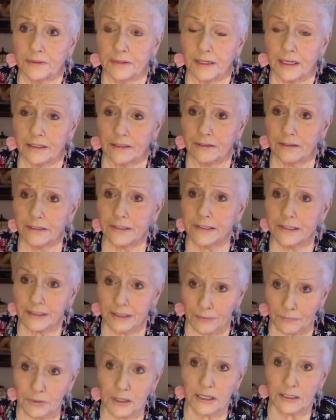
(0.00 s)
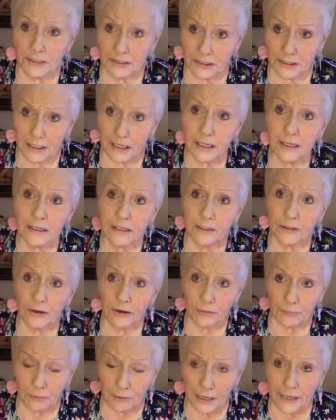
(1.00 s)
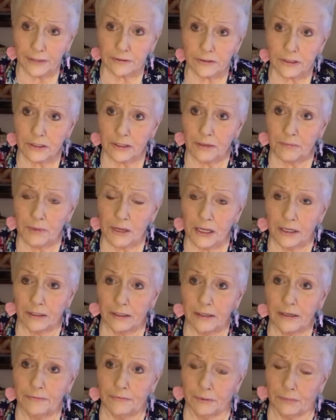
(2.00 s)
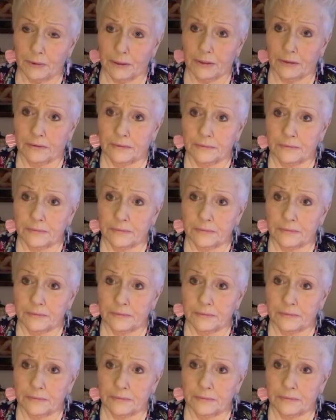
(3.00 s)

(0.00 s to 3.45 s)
And unless something's done, our planet's going to be unlivable.